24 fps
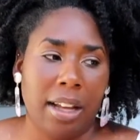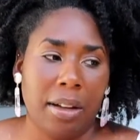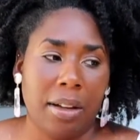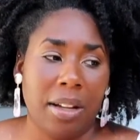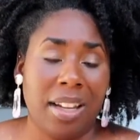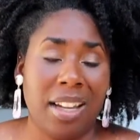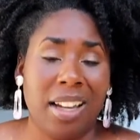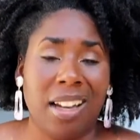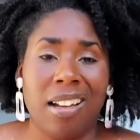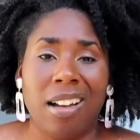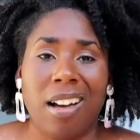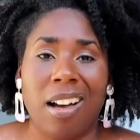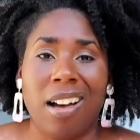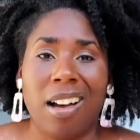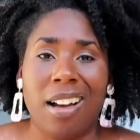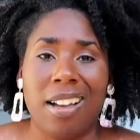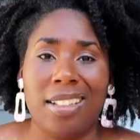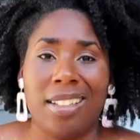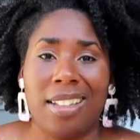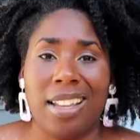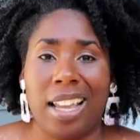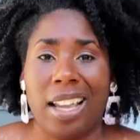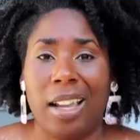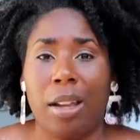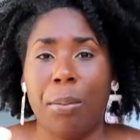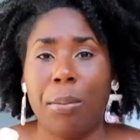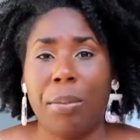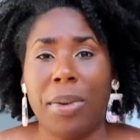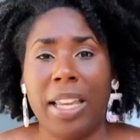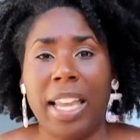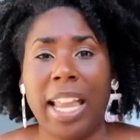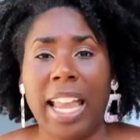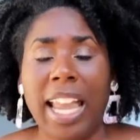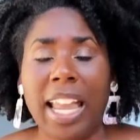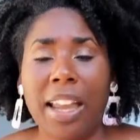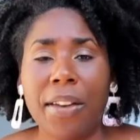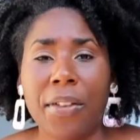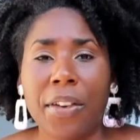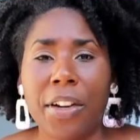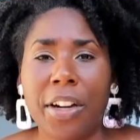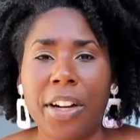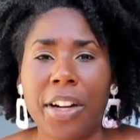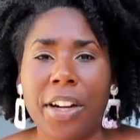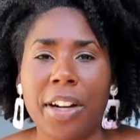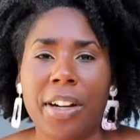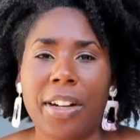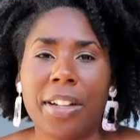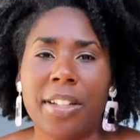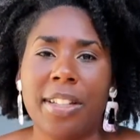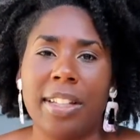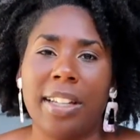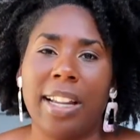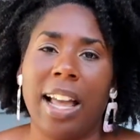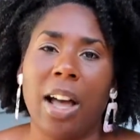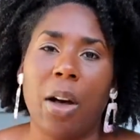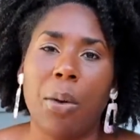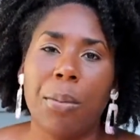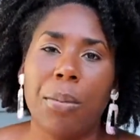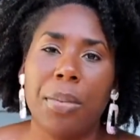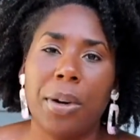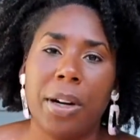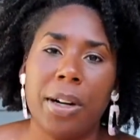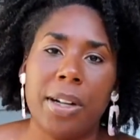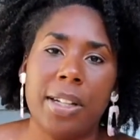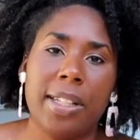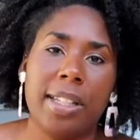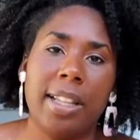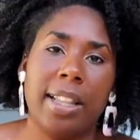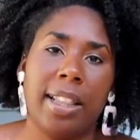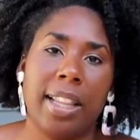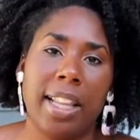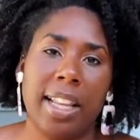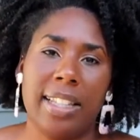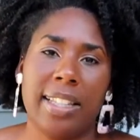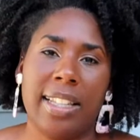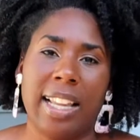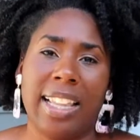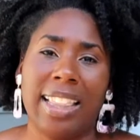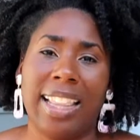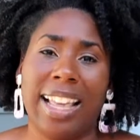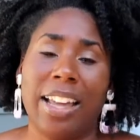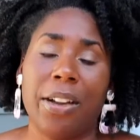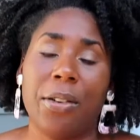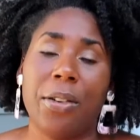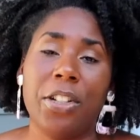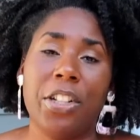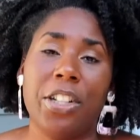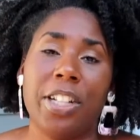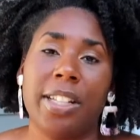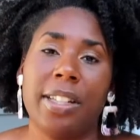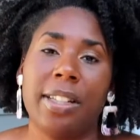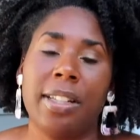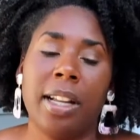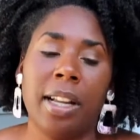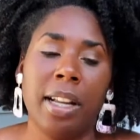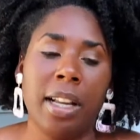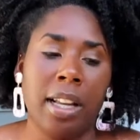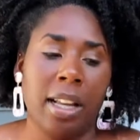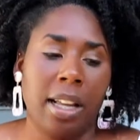can cause like behaviors and outbursts and things like that, or just